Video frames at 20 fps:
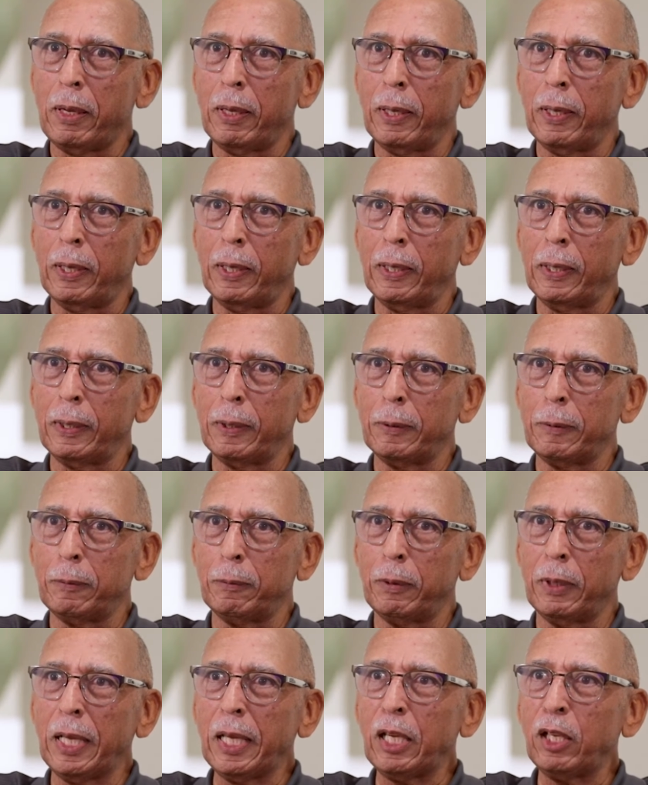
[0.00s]

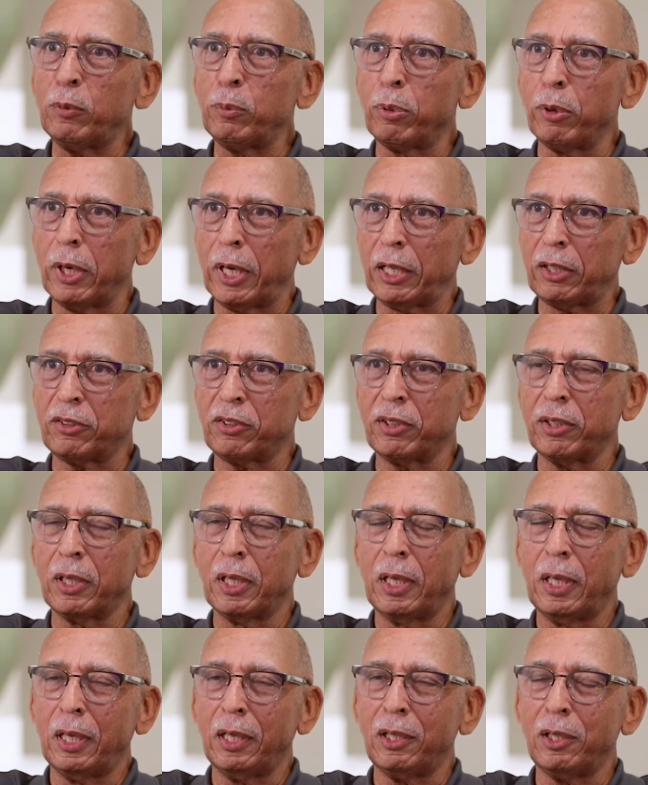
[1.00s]
laying bricks.
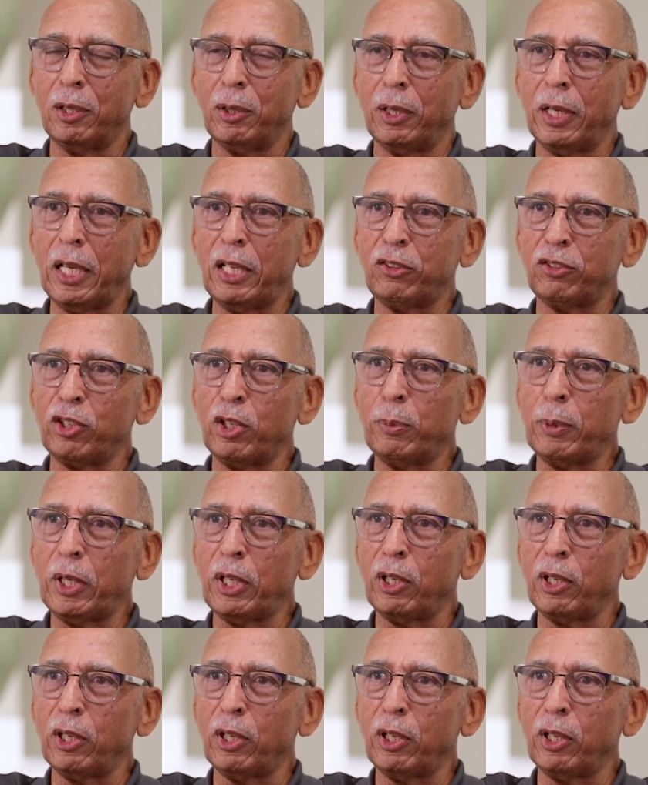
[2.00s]
You lay so many